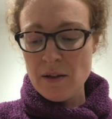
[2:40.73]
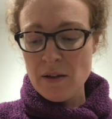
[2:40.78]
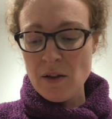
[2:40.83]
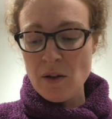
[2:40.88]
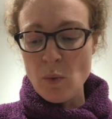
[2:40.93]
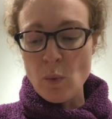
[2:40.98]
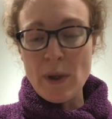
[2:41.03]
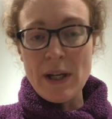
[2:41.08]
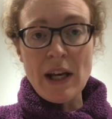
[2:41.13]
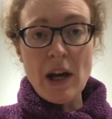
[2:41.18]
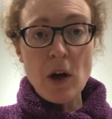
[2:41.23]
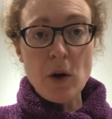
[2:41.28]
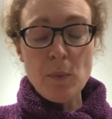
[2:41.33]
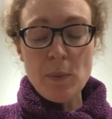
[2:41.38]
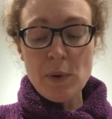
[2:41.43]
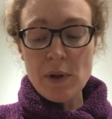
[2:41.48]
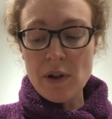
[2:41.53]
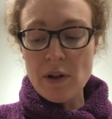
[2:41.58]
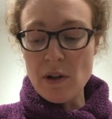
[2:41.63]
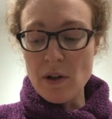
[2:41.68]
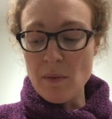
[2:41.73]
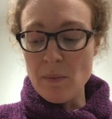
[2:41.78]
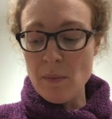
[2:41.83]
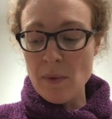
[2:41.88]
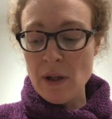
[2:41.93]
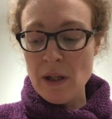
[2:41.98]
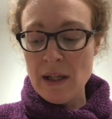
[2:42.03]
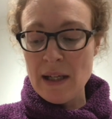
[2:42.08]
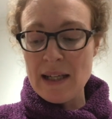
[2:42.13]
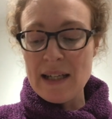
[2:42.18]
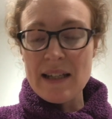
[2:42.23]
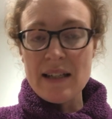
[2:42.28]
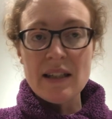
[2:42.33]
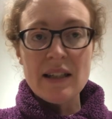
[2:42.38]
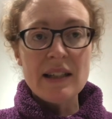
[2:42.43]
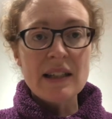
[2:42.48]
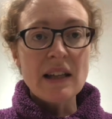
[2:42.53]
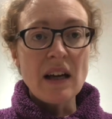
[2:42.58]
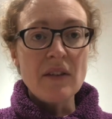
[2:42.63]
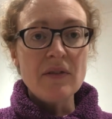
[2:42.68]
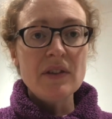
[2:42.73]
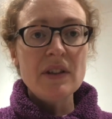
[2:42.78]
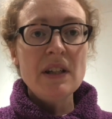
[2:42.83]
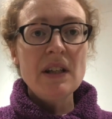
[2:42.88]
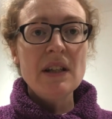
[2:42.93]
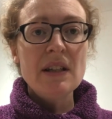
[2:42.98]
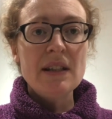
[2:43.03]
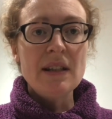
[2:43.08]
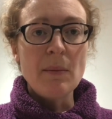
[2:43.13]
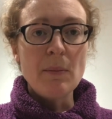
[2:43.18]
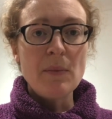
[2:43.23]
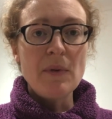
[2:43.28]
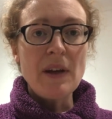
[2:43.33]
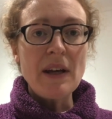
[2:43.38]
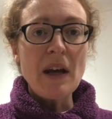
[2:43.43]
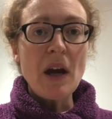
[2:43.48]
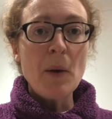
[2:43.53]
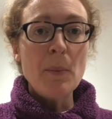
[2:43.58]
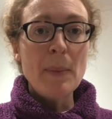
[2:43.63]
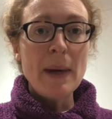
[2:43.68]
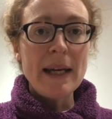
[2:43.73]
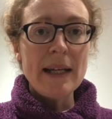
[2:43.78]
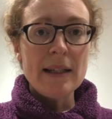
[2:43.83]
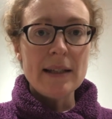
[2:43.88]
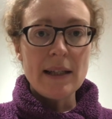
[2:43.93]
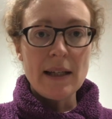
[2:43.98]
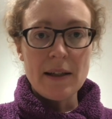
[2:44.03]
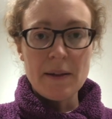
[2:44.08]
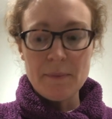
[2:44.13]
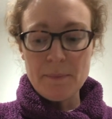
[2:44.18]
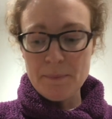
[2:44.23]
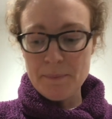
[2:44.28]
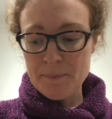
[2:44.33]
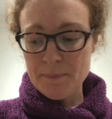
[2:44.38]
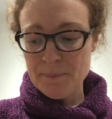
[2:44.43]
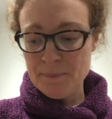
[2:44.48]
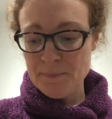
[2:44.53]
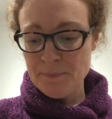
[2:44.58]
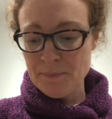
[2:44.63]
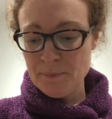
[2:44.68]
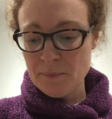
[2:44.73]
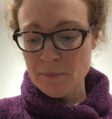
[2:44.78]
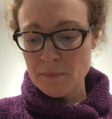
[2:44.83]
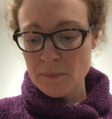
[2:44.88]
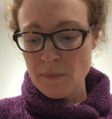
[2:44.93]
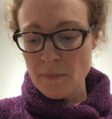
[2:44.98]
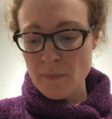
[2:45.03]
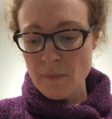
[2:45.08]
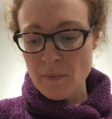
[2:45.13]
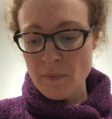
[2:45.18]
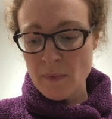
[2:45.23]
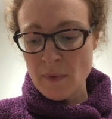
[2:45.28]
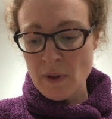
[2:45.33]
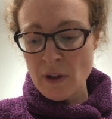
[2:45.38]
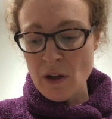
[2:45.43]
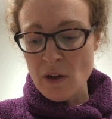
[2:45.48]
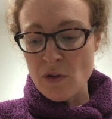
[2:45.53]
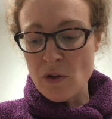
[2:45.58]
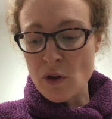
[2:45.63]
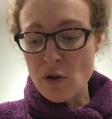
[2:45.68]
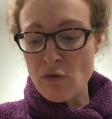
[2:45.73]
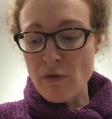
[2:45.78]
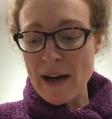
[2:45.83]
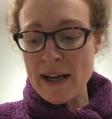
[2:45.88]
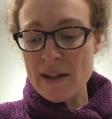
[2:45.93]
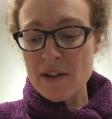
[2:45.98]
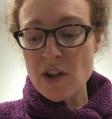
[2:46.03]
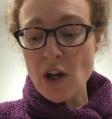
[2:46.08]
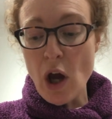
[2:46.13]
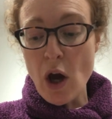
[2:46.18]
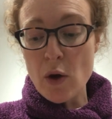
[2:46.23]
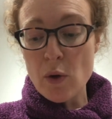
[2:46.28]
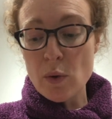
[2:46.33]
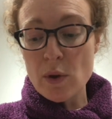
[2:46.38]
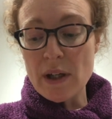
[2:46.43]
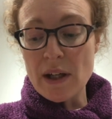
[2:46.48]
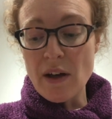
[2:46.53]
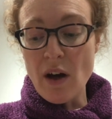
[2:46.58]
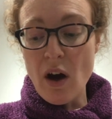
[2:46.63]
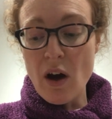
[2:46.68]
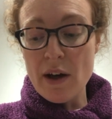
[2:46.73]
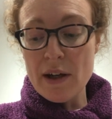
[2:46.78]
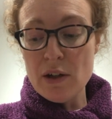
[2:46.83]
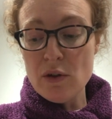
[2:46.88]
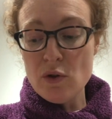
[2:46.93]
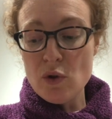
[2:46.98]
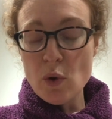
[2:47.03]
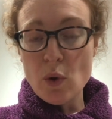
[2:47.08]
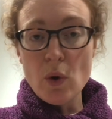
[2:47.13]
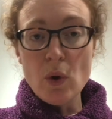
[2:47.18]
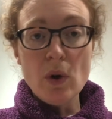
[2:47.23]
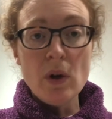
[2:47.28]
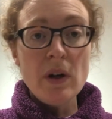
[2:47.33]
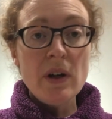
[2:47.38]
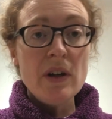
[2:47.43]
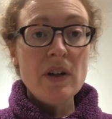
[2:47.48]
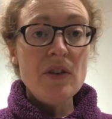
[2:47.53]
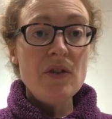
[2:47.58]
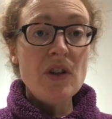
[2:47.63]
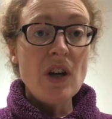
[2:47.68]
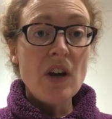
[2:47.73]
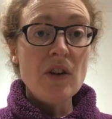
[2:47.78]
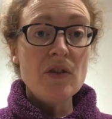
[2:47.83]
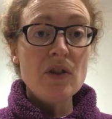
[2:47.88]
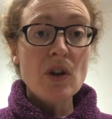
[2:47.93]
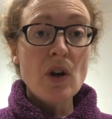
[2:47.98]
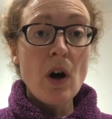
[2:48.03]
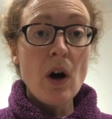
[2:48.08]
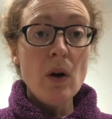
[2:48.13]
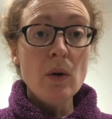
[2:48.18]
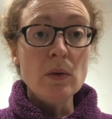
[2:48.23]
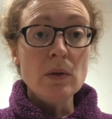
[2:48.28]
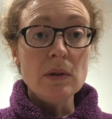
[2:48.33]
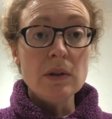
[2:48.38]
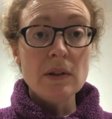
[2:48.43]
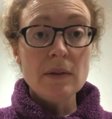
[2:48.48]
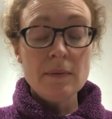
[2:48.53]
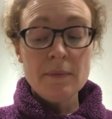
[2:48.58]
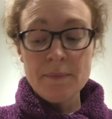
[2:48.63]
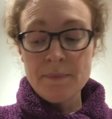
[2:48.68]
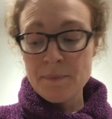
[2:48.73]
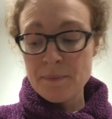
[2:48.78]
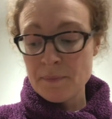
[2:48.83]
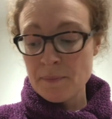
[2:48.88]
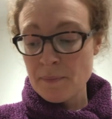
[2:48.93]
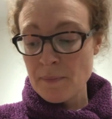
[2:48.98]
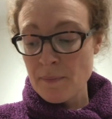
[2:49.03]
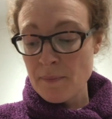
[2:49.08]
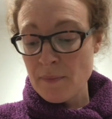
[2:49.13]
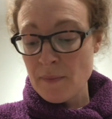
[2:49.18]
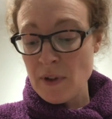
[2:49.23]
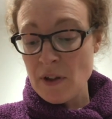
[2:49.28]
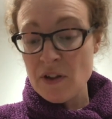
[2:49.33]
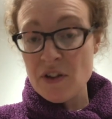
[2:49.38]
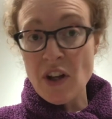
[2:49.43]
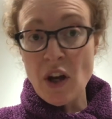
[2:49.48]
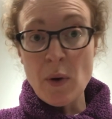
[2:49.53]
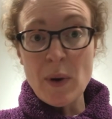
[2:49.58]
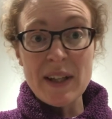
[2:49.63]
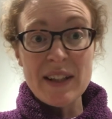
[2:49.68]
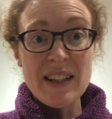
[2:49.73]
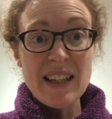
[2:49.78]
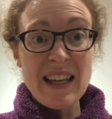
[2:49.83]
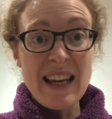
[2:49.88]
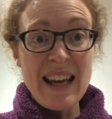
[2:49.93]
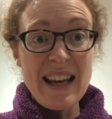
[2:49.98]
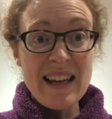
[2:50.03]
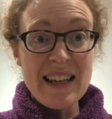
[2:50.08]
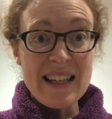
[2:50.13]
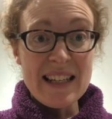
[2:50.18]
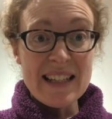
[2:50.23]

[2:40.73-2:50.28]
When he opened them, he discovered something amazing. The great oak and iron door had turned to gold. So had the key in his